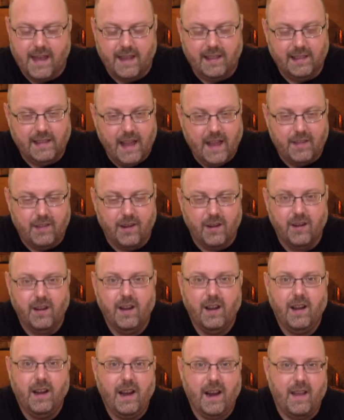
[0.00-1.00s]
That
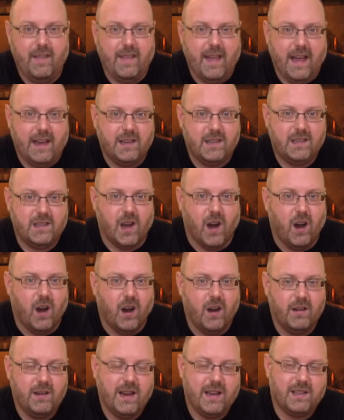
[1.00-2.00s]
leather and that
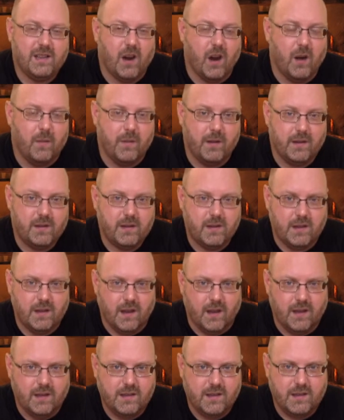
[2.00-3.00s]
tar, not tar, but
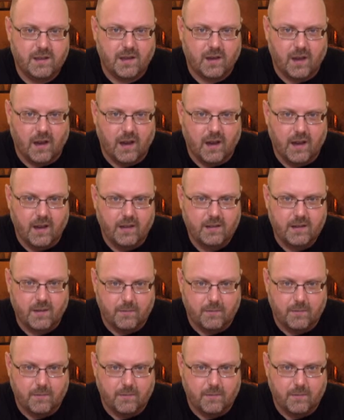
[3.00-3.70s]
uh,